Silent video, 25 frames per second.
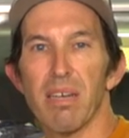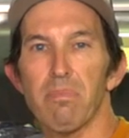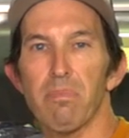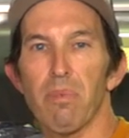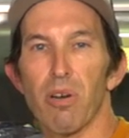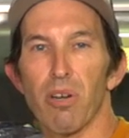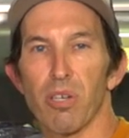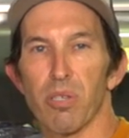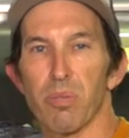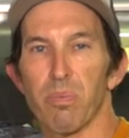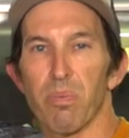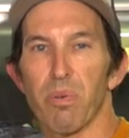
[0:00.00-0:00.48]

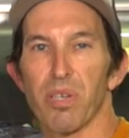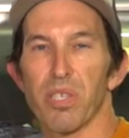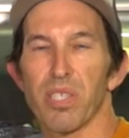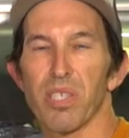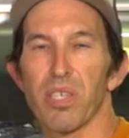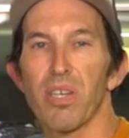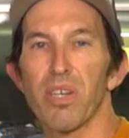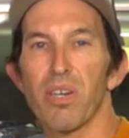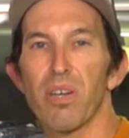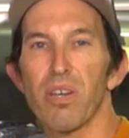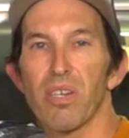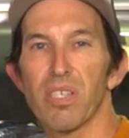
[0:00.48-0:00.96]
Motorsport
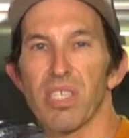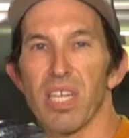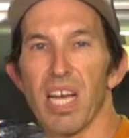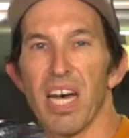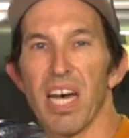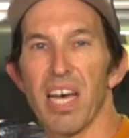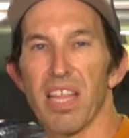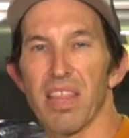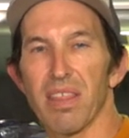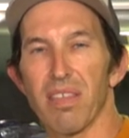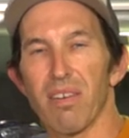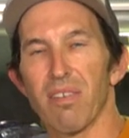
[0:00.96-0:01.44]
Scooters
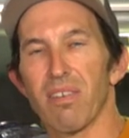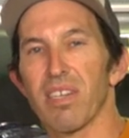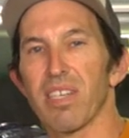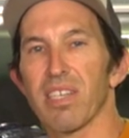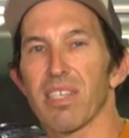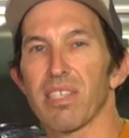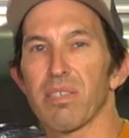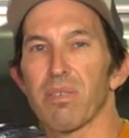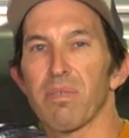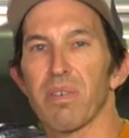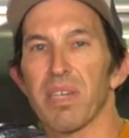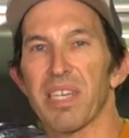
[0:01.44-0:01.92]
on
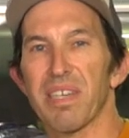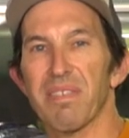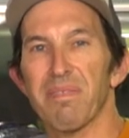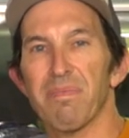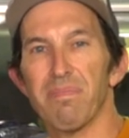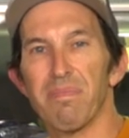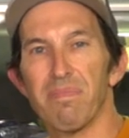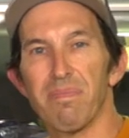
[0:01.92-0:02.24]
thirtieth street.